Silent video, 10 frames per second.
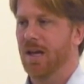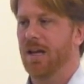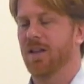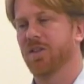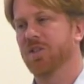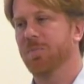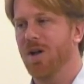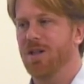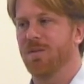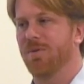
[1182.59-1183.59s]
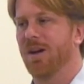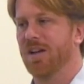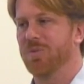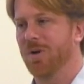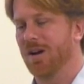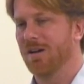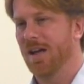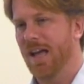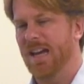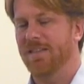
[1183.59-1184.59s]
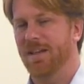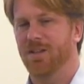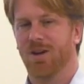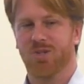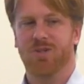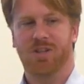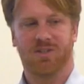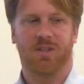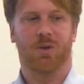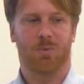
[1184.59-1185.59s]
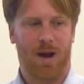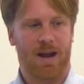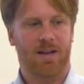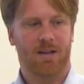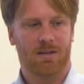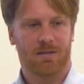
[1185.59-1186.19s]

and at the small enterprise where anything larger than a single rack,